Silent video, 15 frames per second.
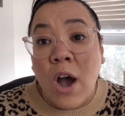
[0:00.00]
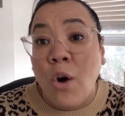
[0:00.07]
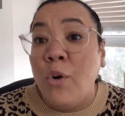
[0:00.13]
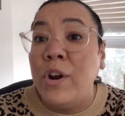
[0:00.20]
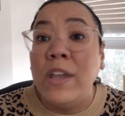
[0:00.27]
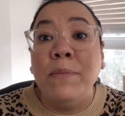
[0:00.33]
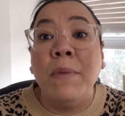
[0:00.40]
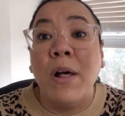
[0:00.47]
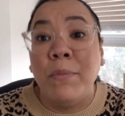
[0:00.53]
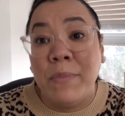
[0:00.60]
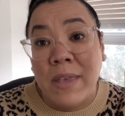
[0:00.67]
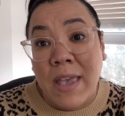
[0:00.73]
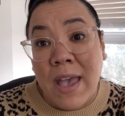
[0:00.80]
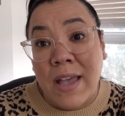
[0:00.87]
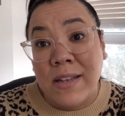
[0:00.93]
or email
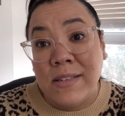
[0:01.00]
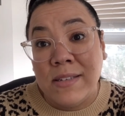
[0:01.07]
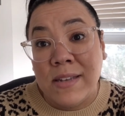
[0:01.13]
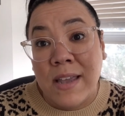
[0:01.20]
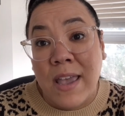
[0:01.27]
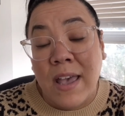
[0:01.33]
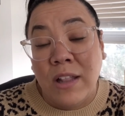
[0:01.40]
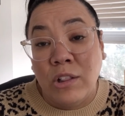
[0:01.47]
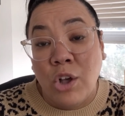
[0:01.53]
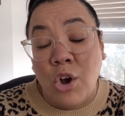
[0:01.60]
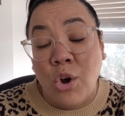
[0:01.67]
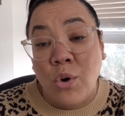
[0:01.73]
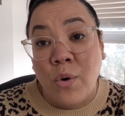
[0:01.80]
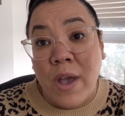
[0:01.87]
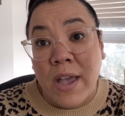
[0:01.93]
me at
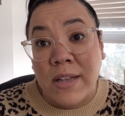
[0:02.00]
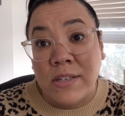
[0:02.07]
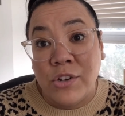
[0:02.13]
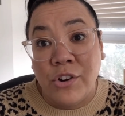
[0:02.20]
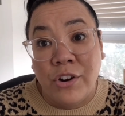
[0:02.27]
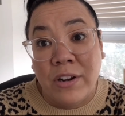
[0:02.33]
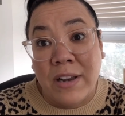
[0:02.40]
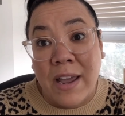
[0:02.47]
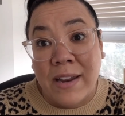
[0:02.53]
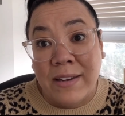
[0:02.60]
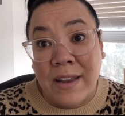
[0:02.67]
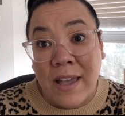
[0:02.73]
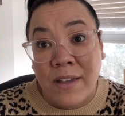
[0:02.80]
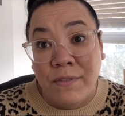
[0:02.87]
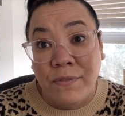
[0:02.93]

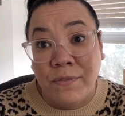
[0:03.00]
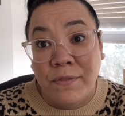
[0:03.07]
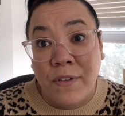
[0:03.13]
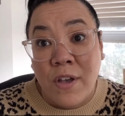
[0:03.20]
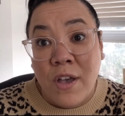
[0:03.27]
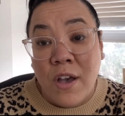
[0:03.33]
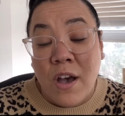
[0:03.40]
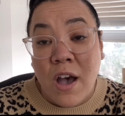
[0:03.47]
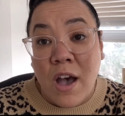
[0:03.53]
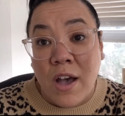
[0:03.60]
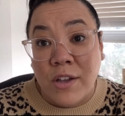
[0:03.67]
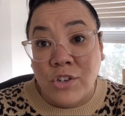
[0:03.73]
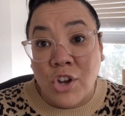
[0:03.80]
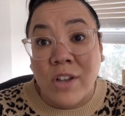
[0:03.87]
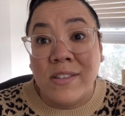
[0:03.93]

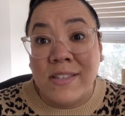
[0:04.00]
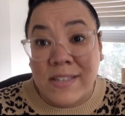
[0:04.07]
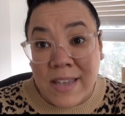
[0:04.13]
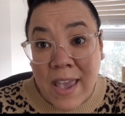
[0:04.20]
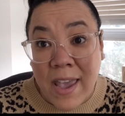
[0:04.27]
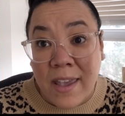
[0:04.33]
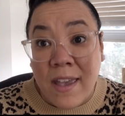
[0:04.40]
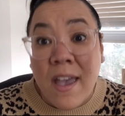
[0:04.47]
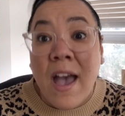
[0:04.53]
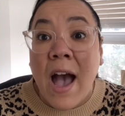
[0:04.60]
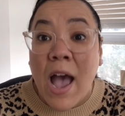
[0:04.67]
hello@heralignlife.ca.